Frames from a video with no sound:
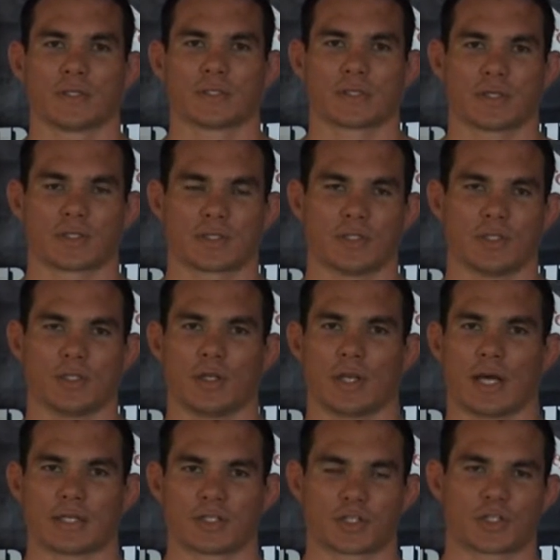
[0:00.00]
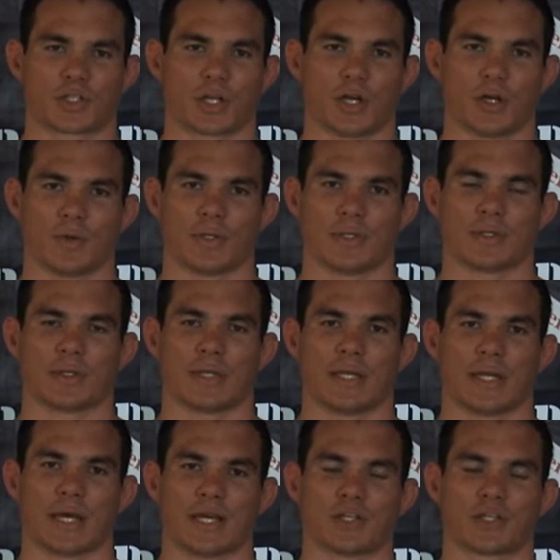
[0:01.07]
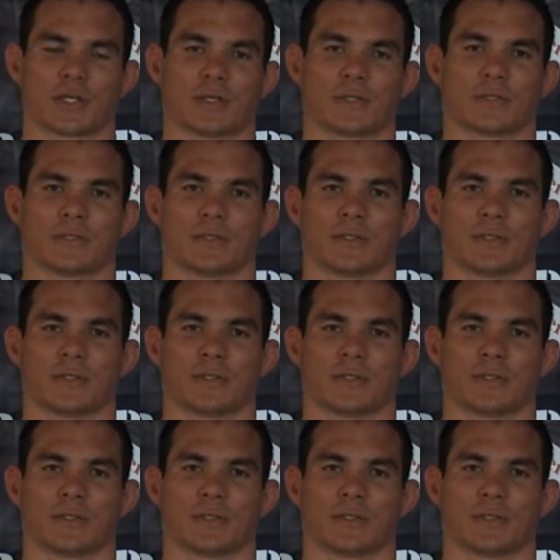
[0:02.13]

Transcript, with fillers: So it's the new largest show in, in Asia.